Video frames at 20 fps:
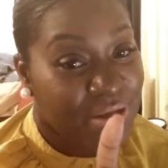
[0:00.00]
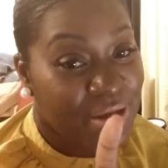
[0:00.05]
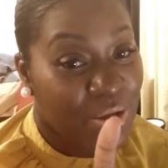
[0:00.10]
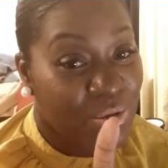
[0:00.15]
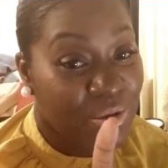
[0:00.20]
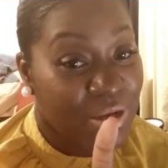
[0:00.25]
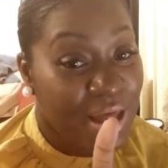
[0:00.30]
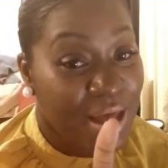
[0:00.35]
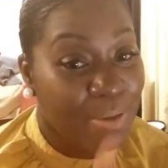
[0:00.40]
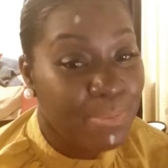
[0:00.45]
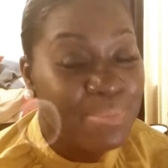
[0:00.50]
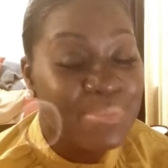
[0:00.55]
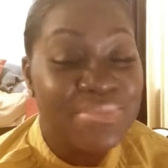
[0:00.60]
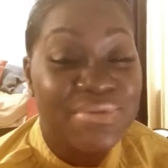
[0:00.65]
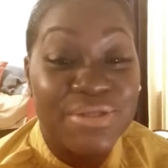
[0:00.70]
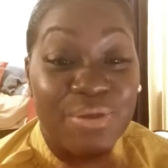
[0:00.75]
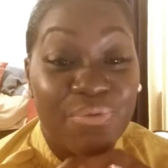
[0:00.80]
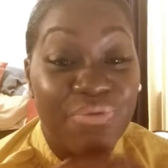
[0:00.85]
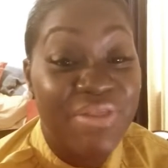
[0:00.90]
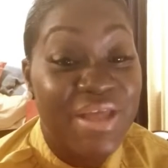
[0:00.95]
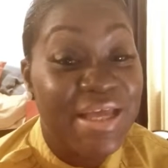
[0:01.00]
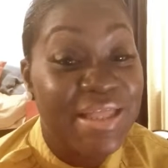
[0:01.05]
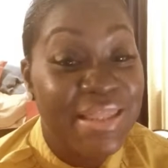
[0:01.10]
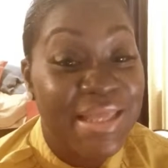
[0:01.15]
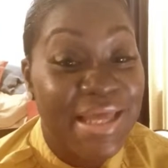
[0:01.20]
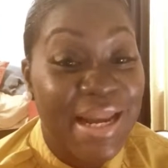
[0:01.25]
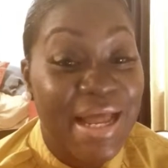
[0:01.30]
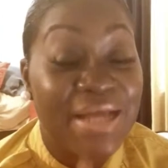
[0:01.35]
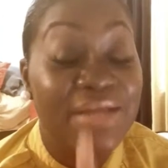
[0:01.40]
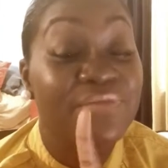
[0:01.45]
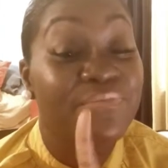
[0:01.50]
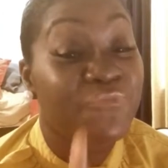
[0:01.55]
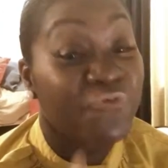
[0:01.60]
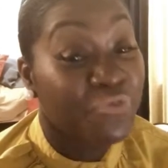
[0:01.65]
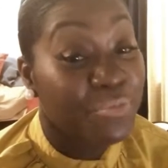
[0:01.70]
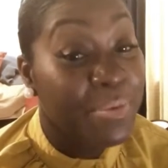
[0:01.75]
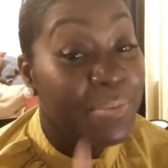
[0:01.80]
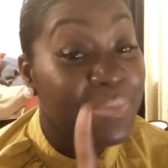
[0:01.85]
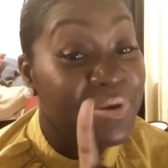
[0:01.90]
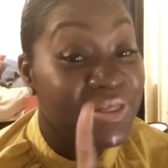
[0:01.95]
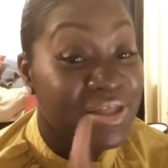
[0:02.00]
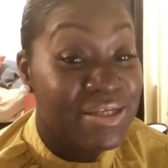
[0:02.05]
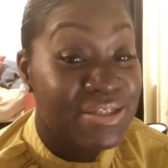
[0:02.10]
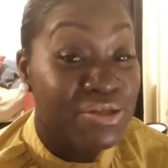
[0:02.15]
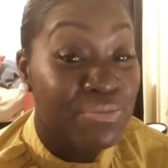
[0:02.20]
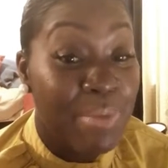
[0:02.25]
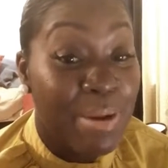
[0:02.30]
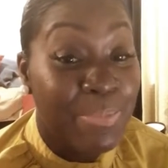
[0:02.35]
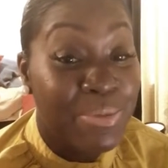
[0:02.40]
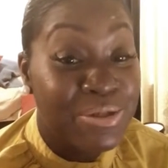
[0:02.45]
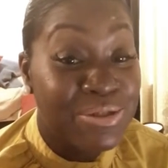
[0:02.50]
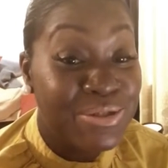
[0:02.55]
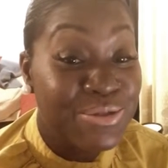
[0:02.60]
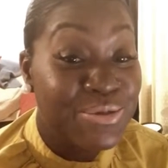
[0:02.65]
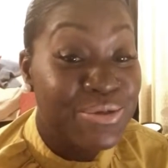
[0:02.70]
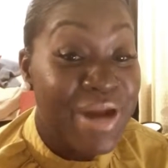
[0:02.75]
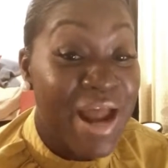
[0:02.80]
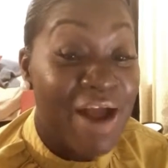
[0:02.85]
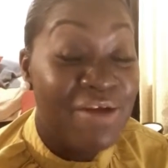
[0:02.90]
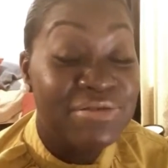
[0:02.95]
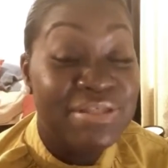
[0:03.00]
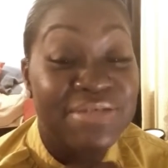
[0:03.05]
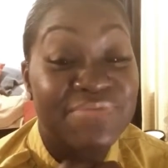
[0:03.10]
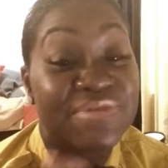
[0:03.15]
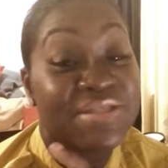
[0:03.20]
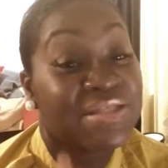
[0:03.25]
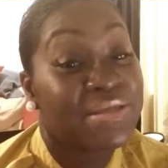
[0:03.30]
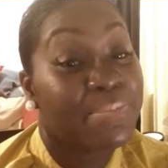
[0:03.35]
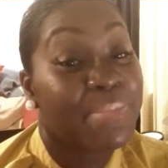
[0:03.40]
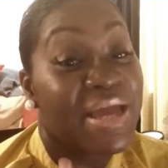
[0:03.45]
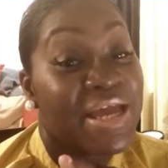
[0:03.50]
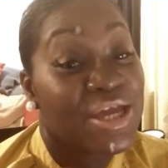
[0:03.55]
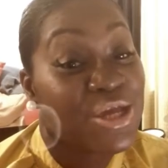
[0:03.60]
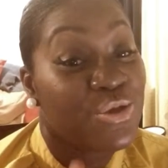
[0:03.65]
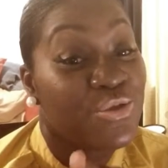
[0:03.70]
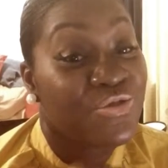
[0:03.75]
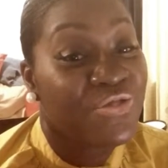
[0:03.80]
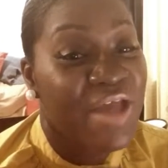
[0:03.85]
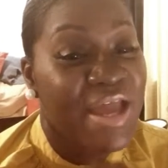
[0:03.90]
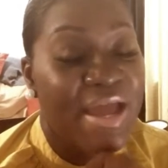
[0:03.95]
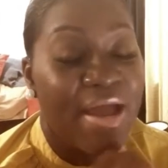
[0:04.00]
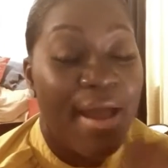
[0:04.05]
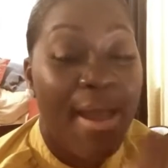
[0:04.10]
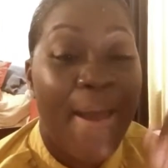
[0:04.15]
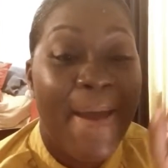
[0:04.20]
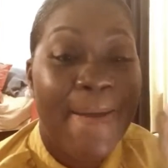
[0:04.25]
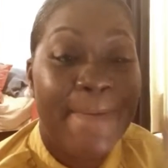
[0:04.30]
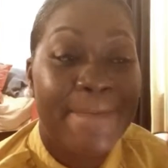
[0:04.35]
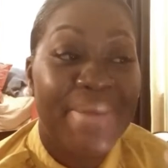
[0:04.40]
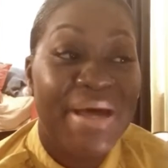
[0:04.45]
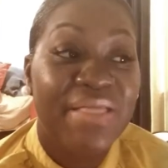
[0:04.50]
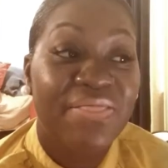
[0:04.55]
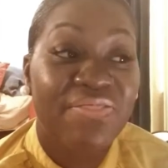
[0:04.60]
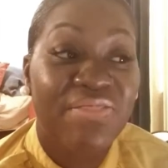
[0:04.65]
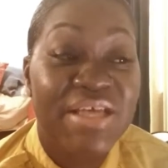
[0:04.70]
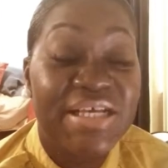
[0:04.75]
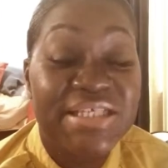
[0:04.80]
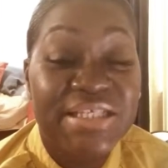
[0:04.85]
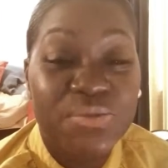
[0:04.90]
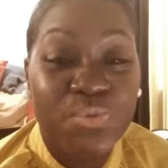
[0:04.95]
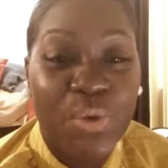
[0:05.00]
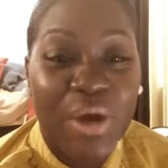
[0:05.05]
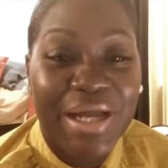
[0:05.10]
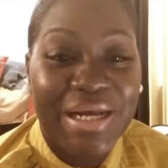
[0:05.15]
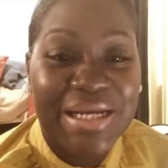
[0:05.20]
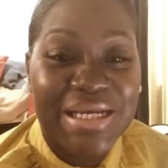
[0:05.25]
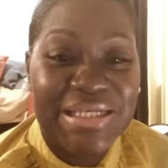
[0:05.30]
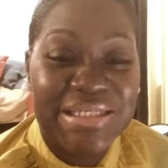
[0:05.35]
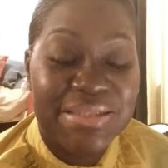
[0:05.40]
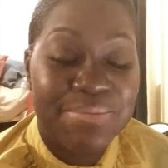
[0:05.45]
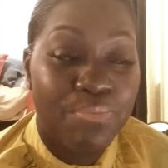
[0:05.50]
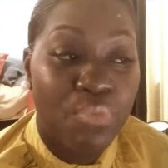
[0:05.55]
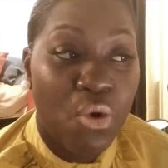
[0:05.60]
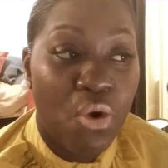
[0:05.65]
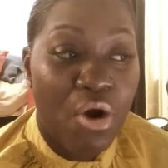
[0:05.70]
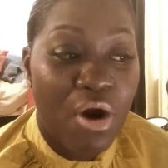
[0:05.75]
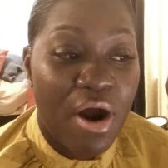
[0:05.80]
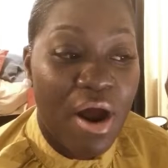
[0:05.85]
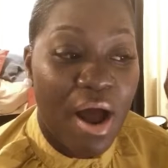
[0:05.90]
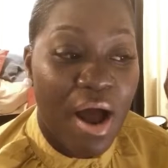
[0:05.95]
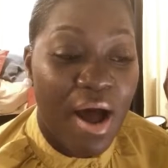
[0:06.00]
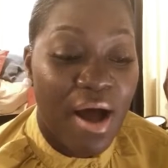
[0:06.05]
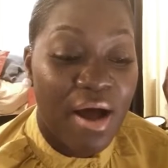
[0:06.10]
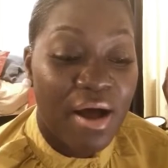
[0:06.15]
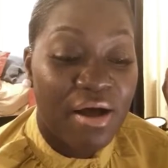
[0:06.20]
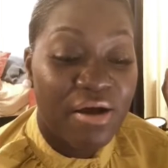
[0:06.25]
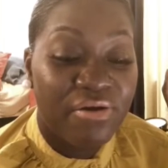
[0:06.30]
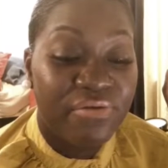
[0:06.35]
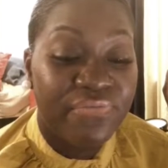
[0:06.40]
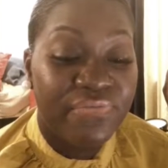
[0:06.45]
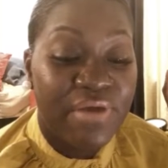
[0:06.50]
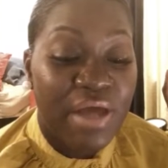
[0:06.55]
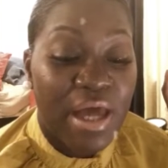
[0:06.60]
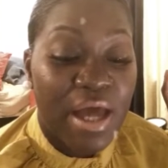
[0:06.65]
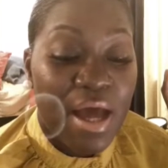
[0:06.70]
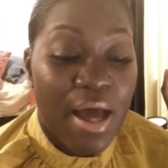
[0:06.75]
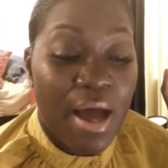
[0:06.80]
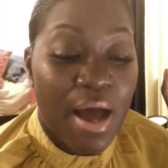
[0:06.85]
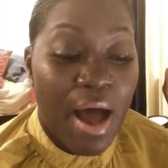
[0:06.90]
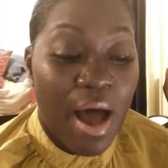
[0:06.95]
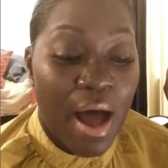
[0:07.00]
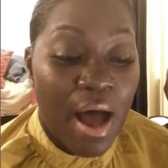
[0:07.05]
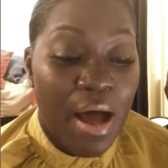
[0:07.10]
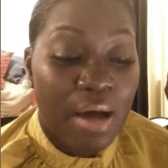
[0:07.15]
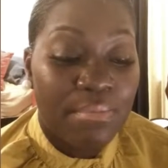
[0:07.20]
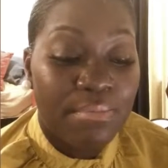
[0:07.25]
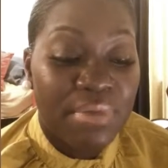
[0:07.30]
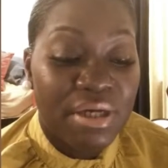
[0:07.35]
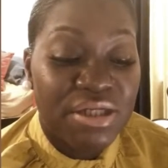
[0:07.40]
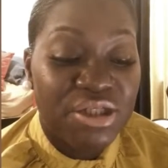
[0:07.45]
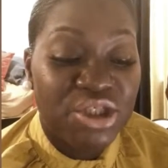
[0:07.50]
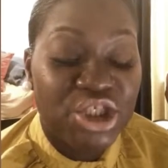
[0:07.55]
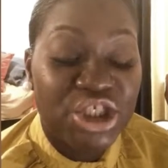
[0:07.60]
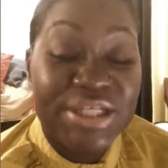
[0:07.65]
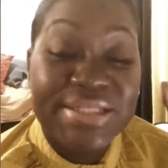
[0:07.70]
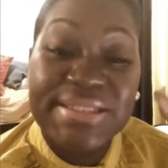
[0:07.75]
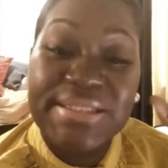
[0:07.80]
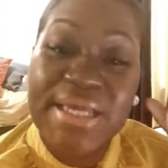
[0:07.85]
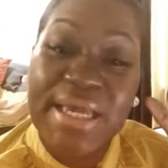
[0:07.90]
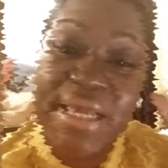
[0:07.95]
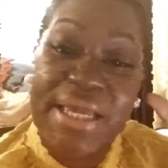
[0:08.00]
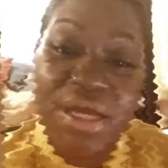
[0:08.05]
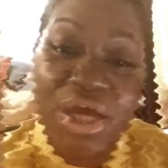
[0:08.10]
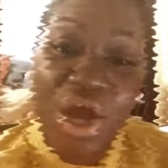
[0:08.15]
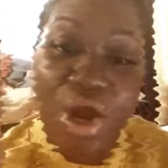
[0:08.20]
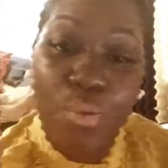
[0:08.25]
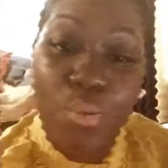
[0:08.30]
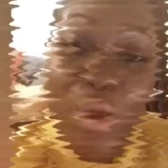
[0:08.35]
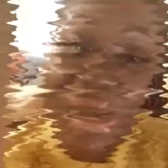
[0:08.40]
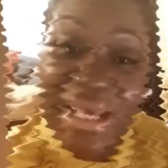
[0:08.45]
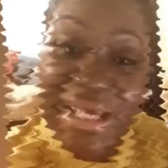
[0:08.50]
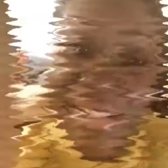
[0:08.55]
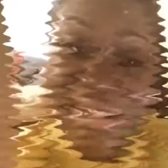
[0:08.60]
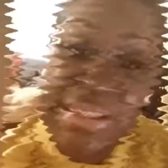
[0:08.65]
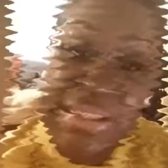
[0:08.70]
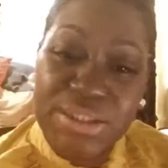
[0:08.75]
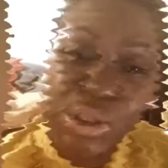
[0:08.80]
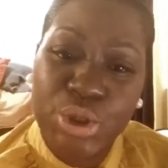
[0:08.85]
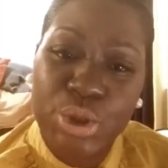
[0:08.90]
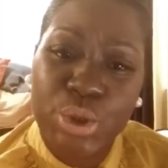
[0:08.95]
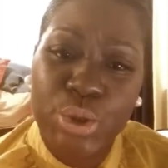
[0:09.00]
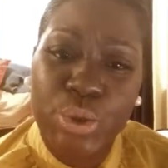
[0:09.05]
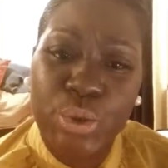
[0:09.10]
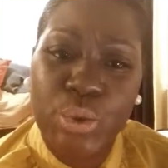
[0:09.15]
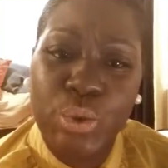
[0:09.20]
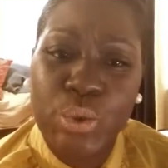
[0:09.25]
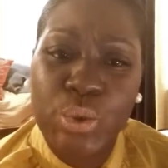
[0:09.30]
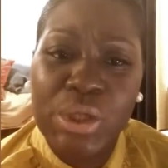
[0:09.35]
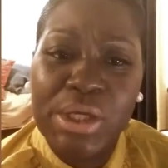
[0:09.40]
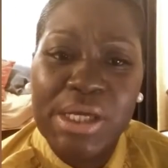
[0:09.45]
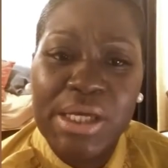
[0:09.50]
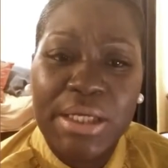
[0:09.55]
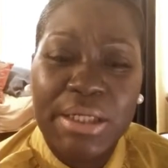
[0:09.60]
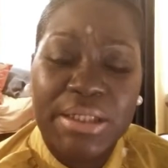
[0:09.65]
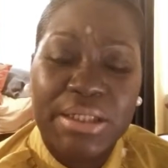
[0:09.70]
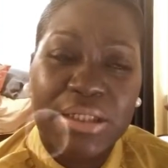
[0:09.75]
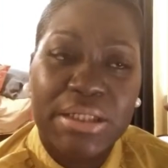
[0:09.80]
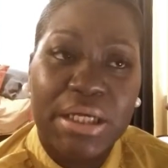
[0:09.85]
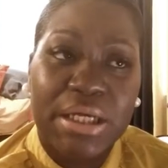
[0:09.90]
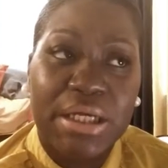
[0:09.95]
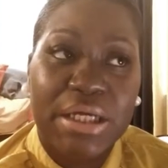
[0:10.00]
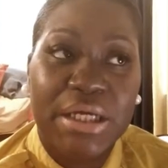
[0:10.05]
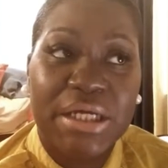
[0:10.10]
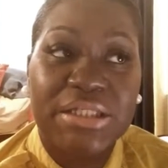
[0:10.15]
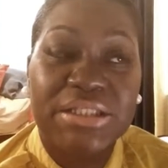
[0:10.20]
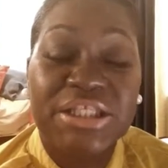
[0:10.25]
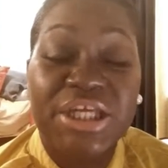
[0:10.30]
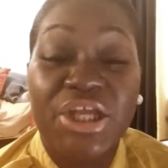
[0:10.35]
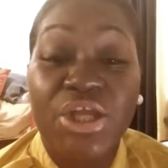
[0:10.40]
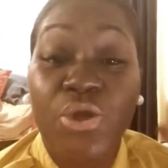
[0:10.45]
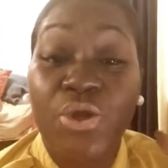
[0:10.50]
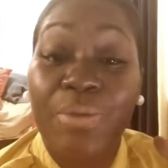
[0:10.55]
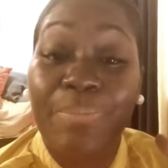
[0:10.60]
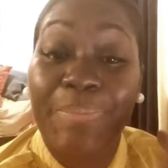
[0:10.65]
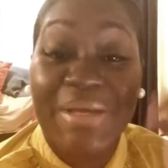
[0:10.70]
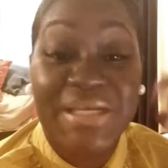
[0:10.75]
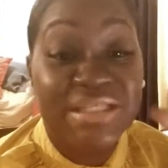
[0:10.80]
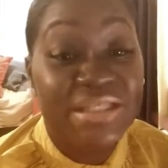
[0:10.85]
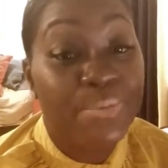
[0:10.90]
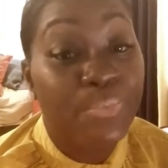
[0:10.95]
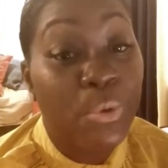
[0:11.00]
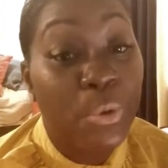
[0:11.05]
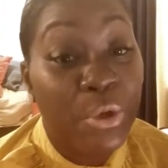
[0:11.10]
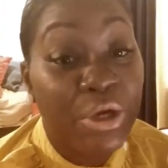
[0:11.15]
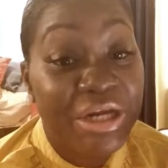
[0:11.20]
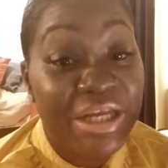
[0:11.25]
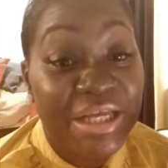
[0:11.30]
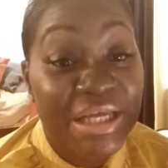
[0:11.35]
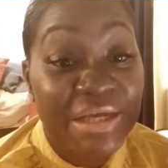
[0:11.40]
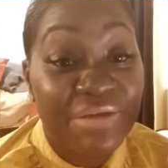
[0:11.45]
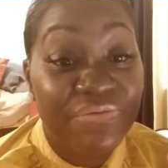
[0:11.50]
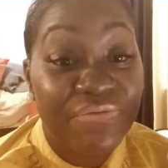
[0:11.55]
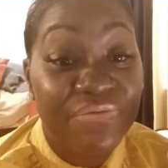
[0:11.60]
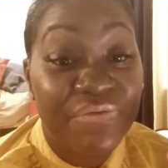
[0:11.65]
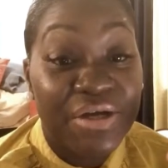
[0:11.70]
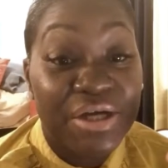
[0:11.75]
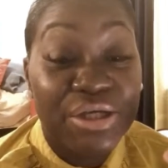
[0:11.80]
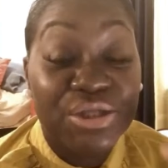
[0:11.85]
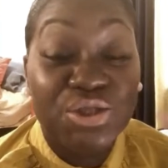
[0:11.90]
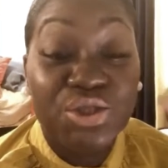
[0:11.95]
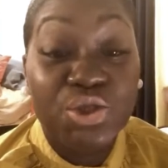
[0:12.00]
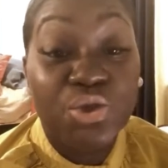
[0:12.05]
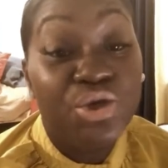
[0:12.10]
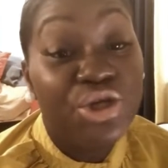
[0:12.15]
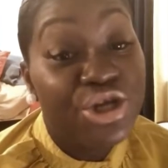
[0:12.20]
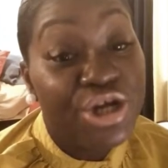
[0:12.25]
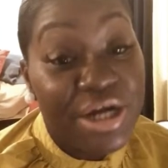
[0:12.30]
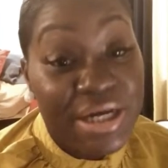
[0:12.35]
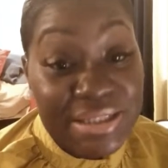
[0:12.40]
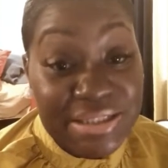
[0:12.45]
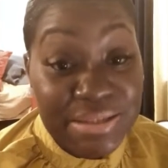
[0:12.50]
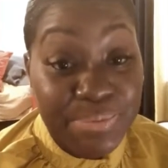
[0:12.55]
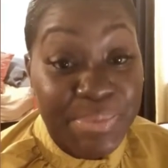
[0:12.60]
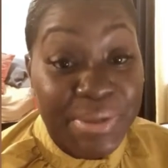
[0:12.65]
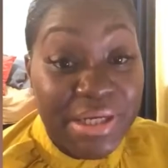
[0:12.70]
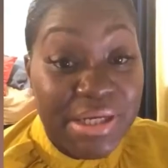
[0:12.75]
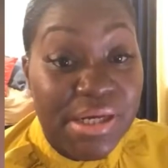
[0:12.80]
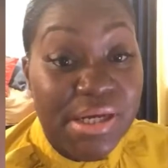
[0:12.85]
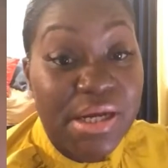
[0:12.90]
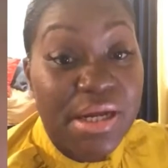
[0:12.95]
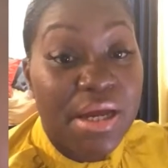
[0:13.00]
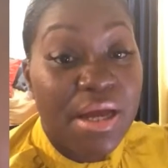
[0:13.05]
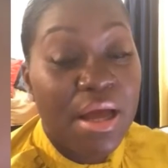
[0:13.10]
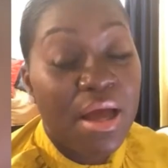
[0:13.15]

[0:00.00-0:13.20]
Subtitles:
hold up, don't think that remember, these are my personal narratives to make you think. But this one is more of just in ways to continue to be supportive to your husband.